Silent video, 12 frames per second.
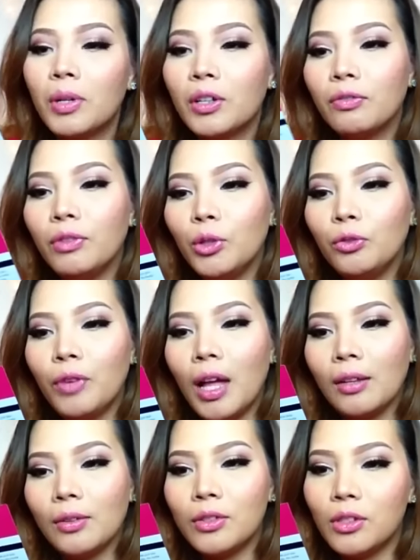perfume
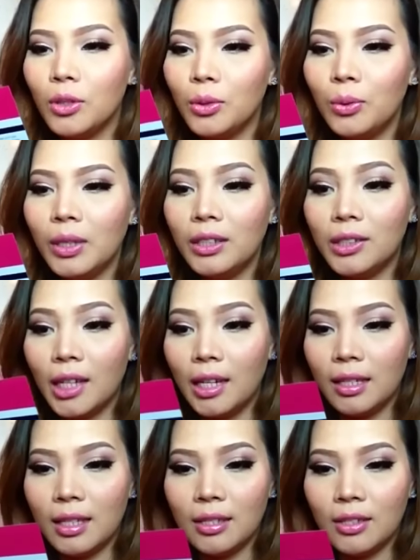follows you, it
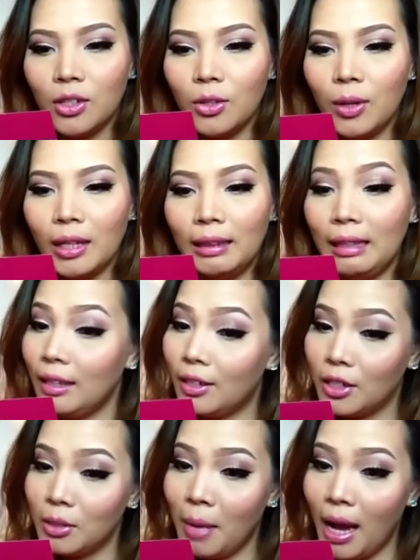chases you, and
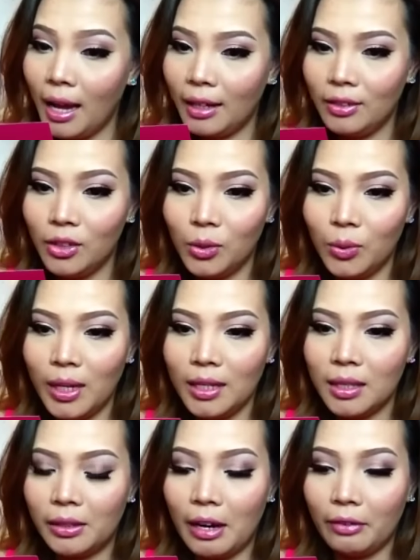lingers behind you.
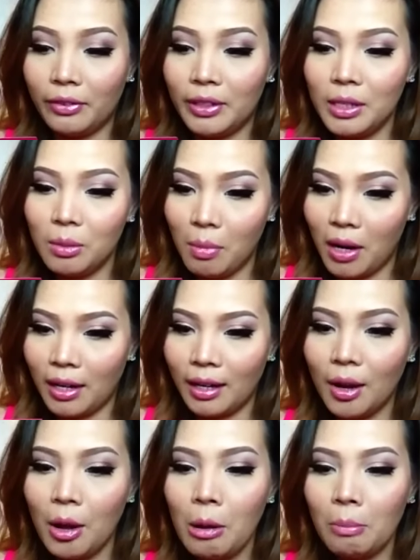It's a reference
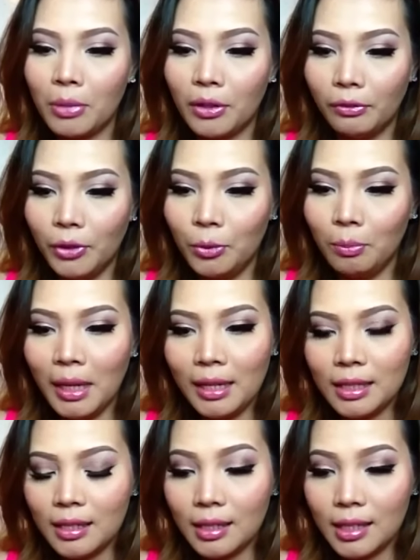mark. Perfume
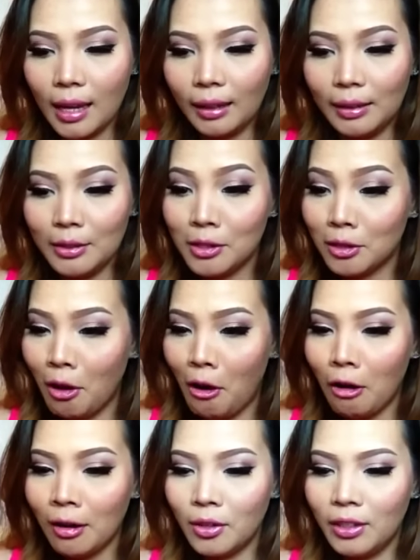makes silence
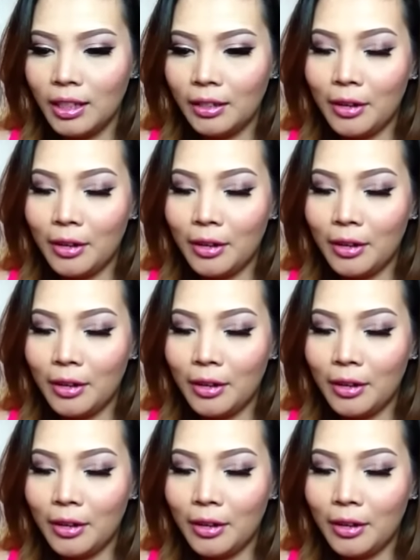talk. Sonia